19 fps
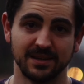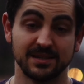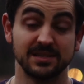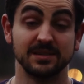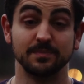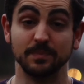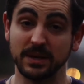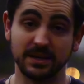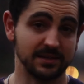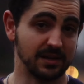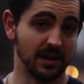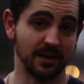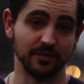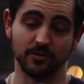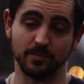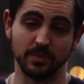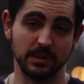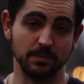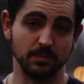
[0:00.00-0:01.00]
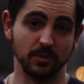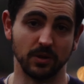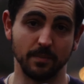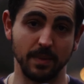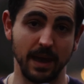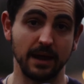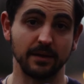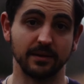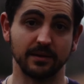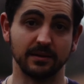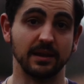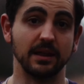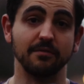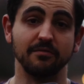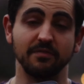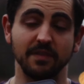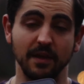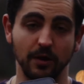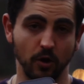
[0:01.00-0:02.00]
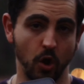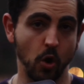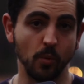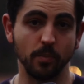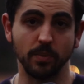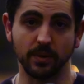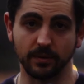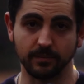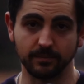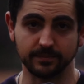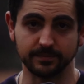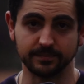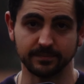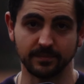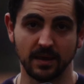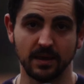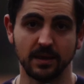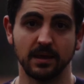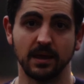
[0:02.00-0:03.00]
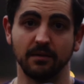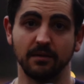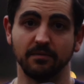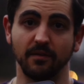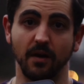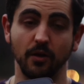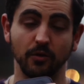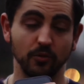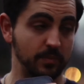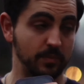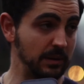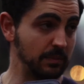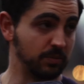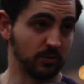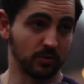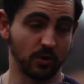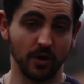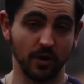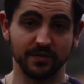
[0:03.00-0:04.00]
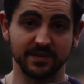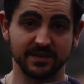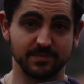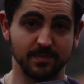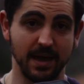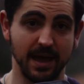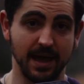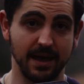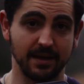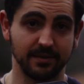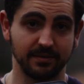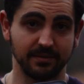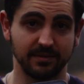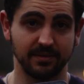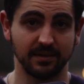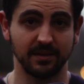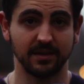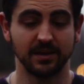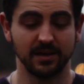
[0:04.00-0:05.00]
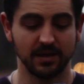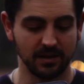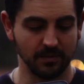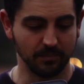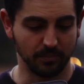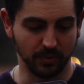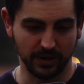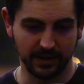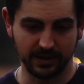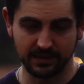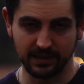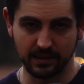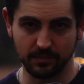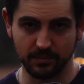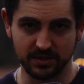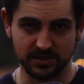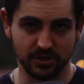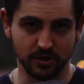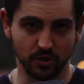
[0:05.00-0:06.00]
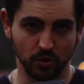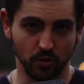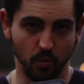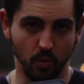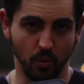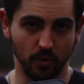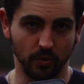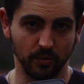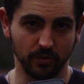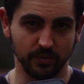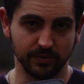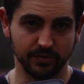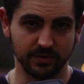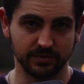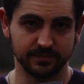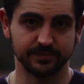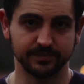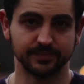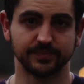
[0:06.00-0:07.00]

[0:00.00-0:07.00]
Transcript: Speak to other people about it if they are open. If other people are on this path, bringing them into your world